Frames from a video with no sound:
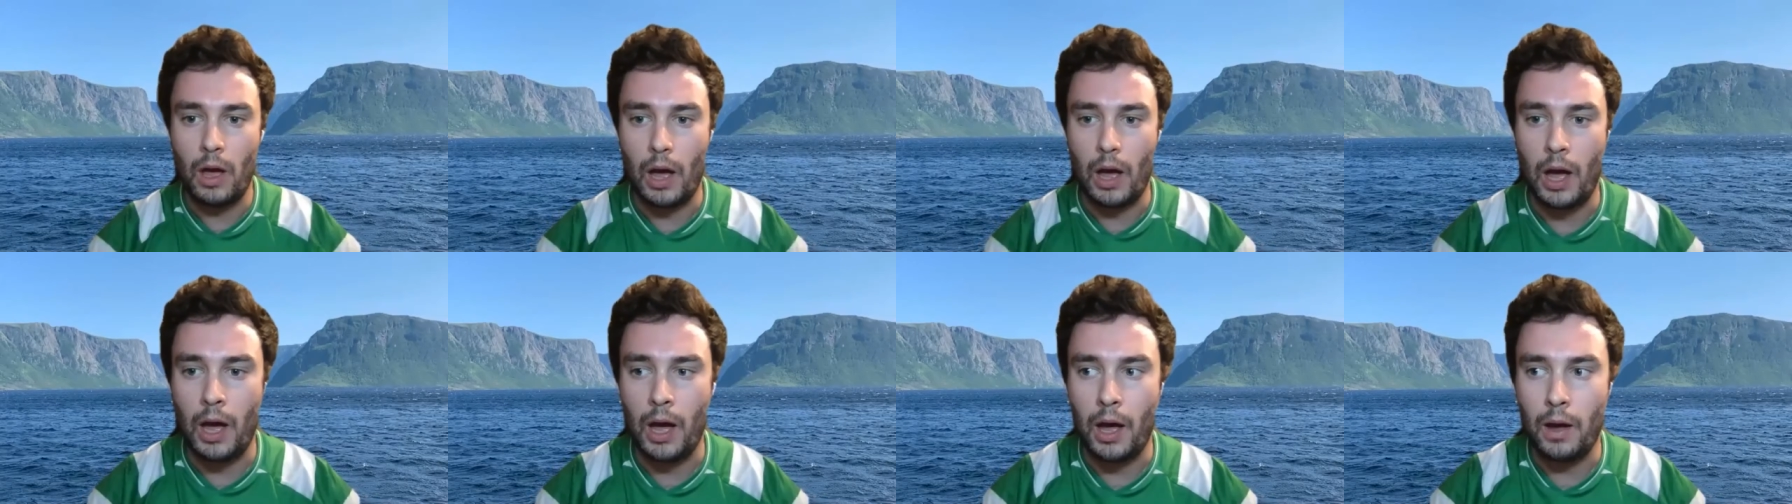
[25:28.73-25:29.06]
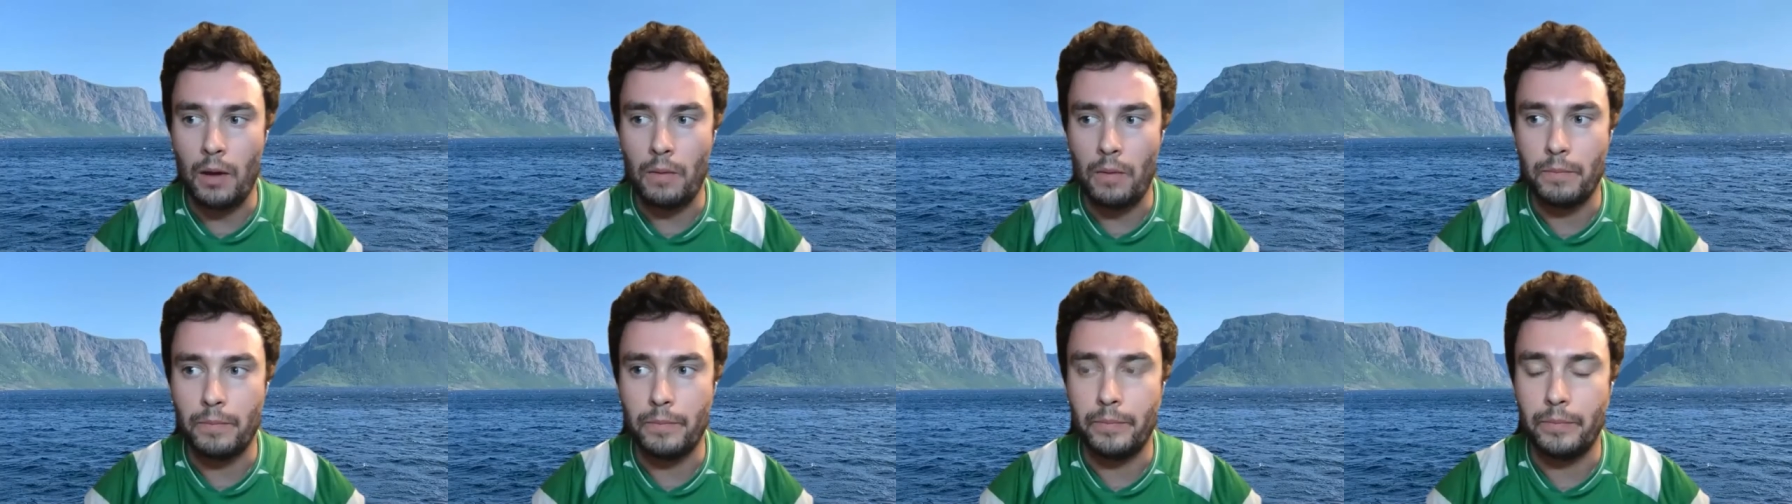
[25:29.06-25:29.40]

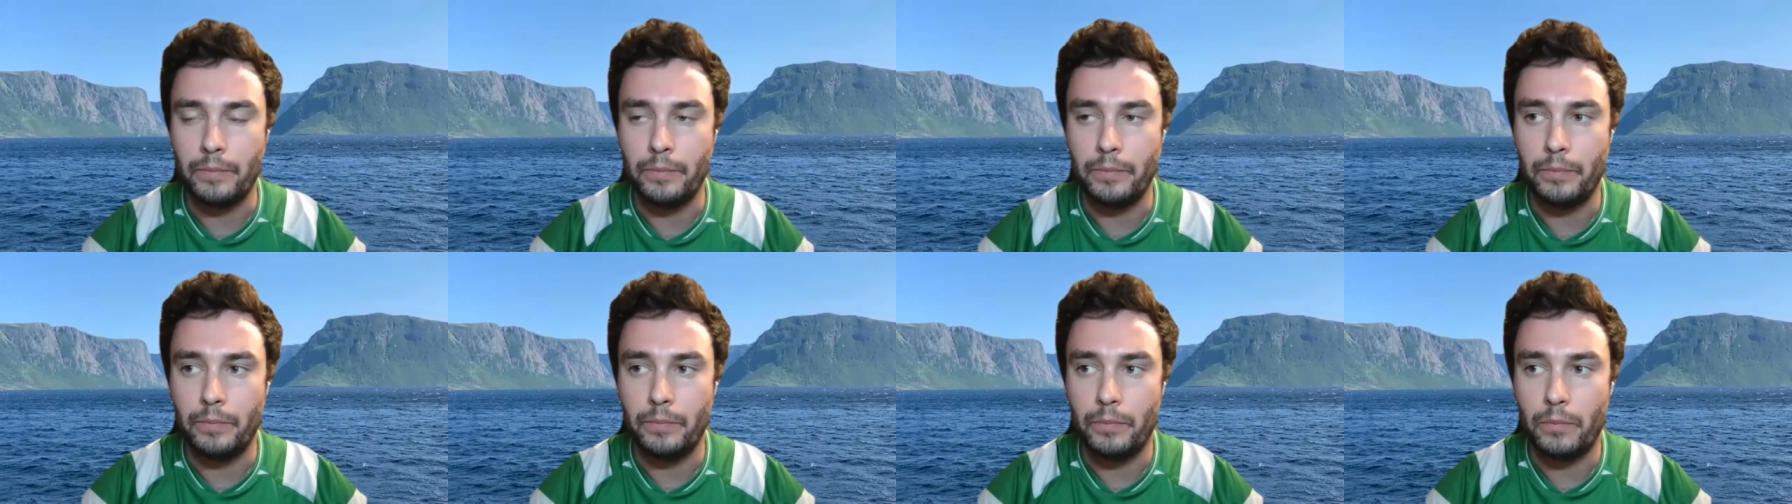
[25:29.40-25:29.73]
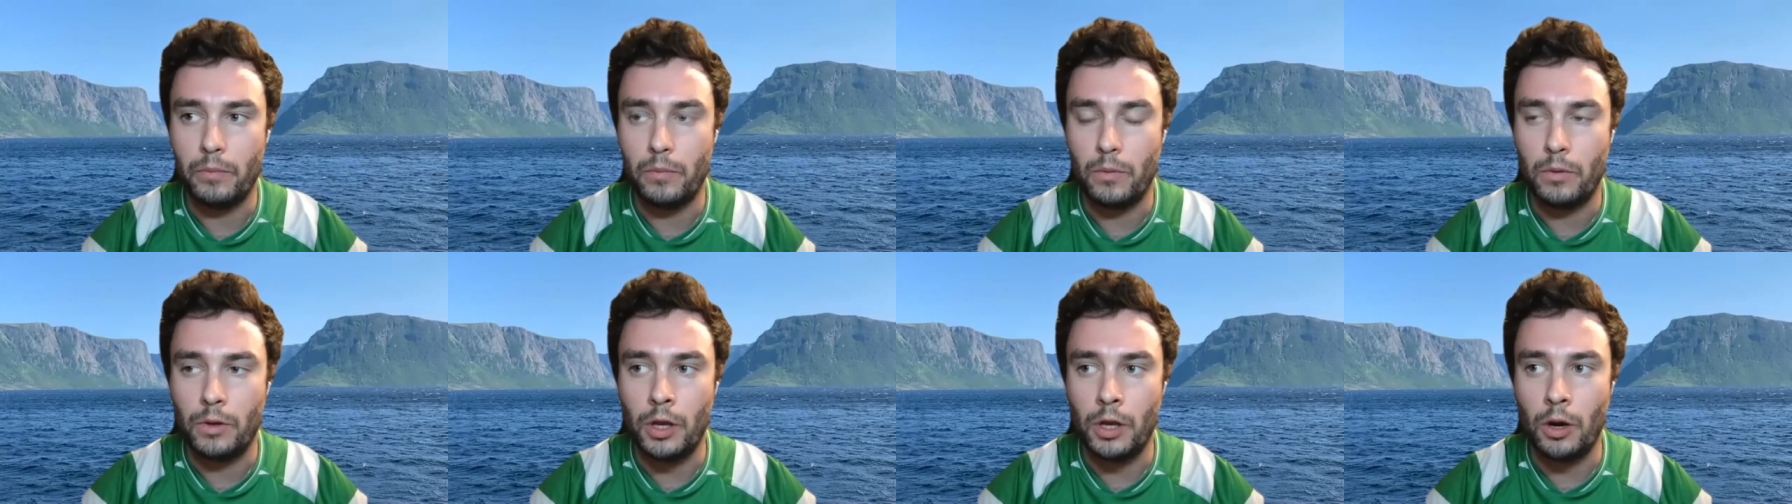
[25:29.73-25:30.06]

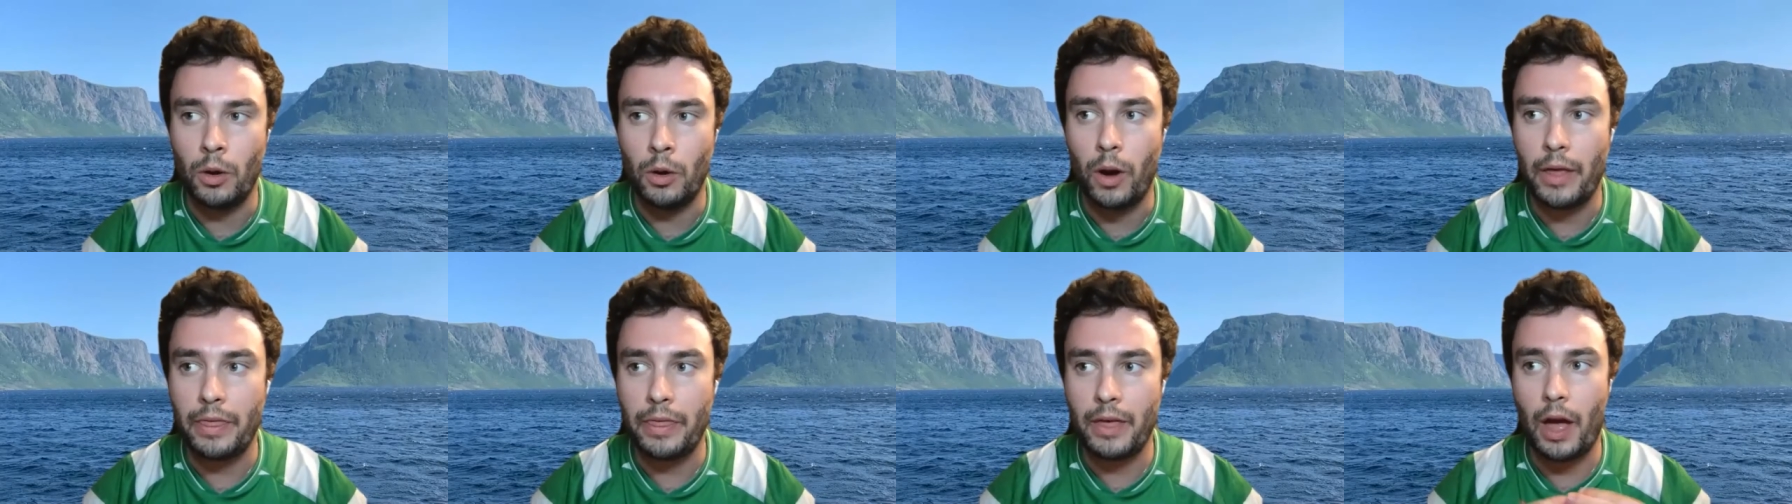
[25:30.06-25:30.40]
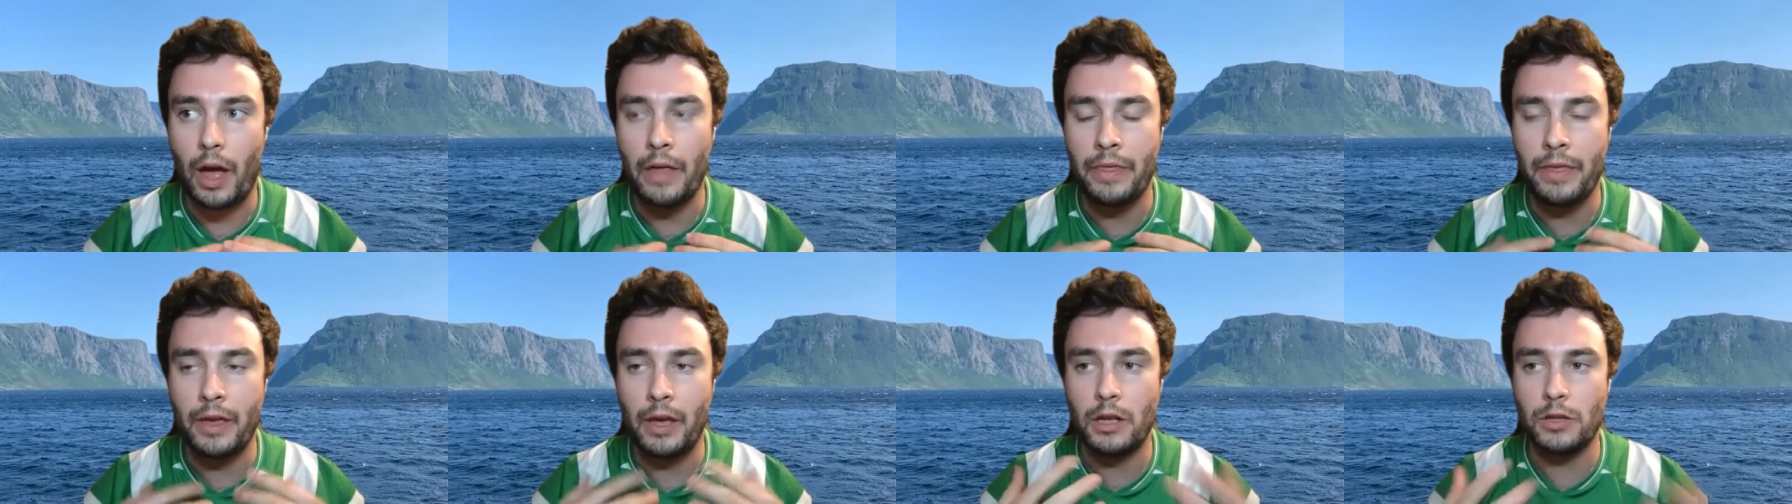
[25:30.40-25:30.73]
I
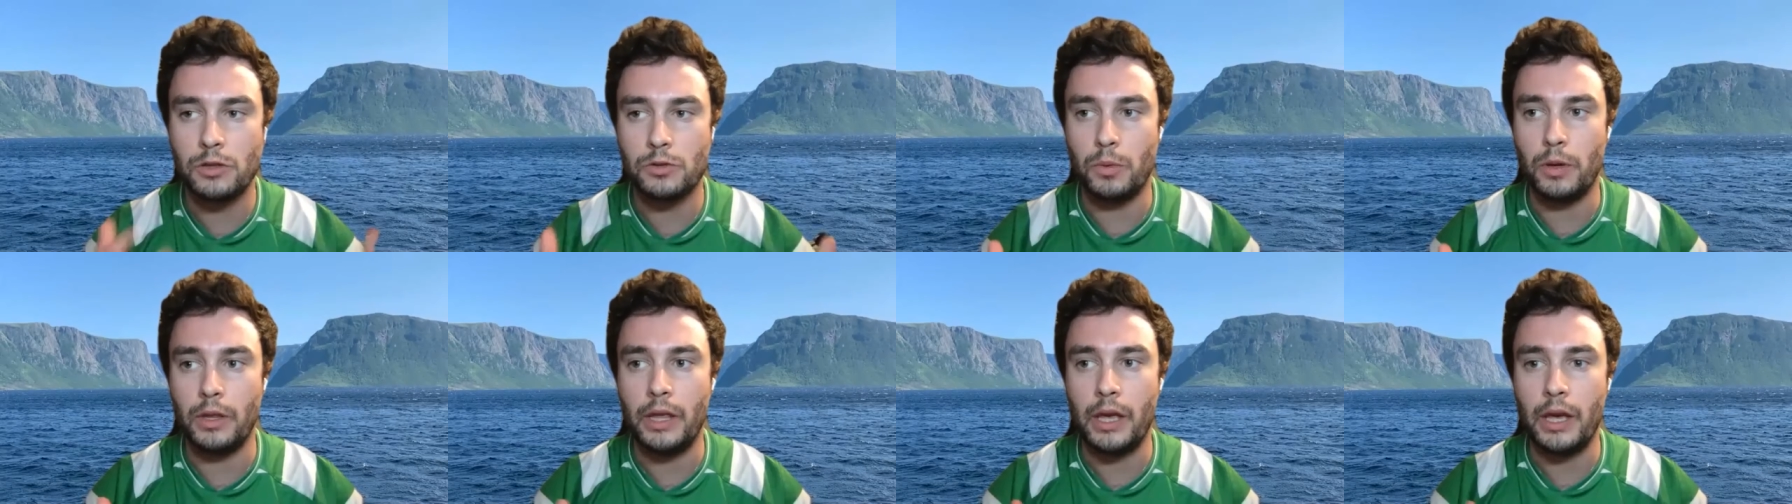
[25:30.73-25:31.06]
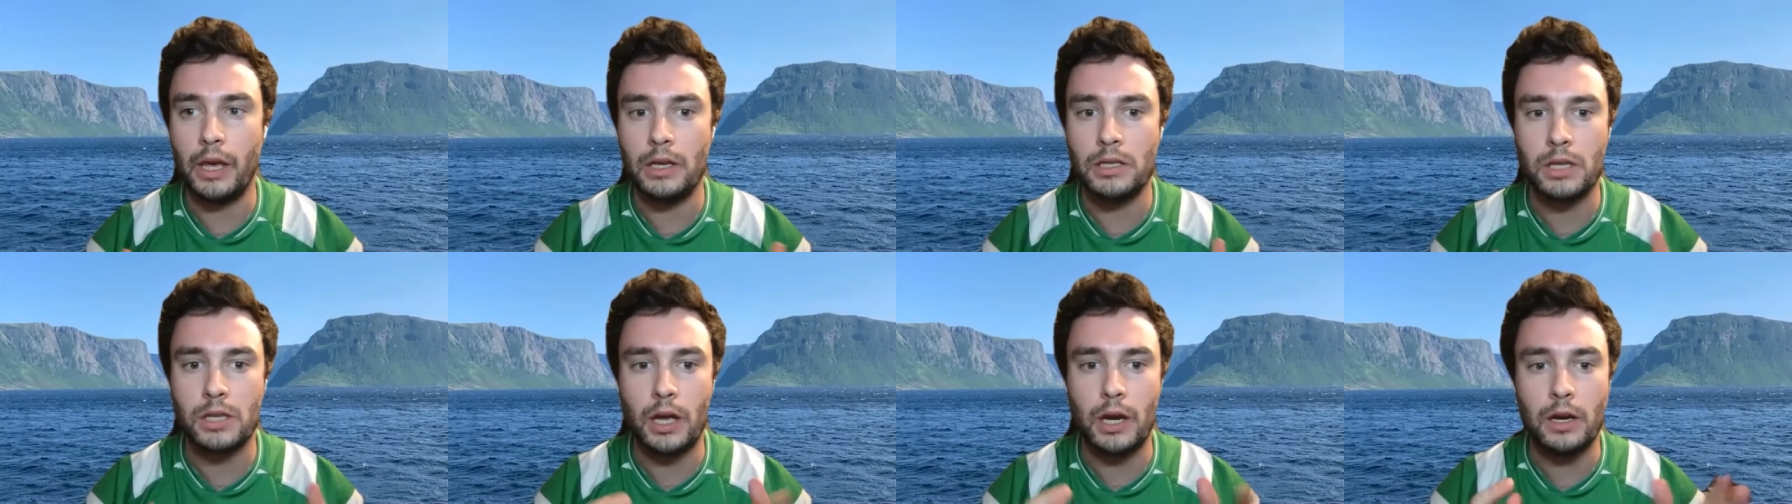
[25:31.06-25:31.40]
think it's really
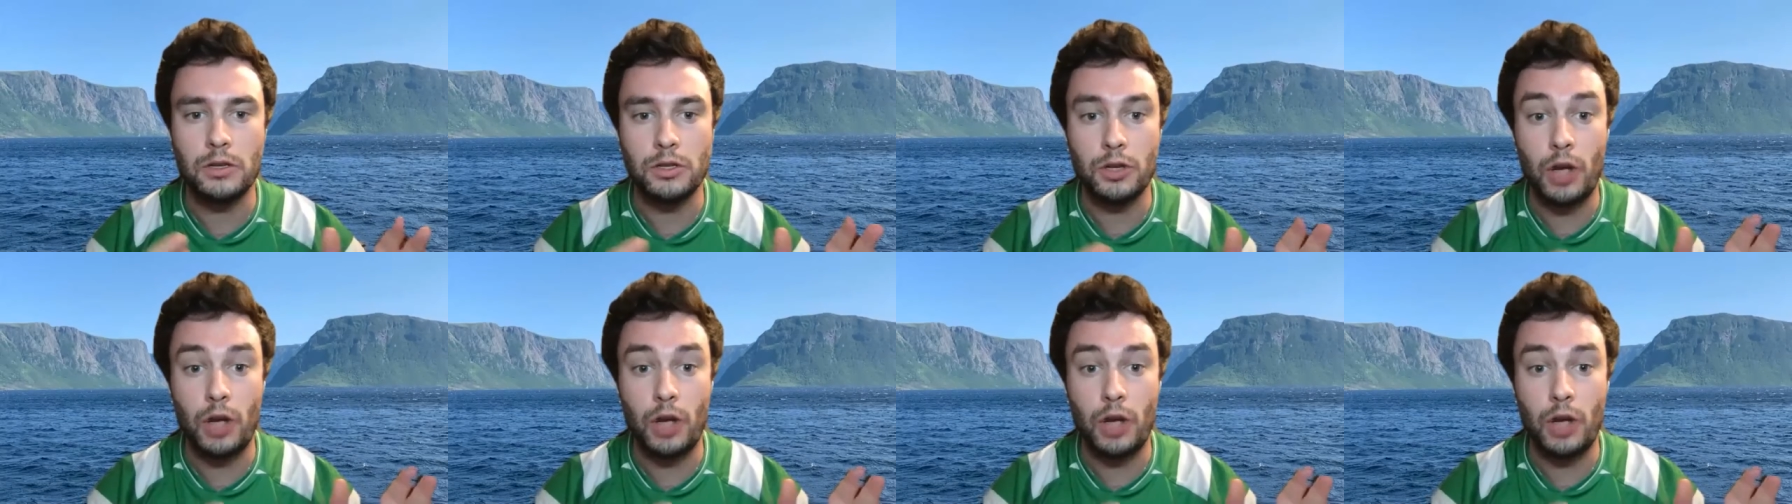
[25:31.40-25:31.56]
exciting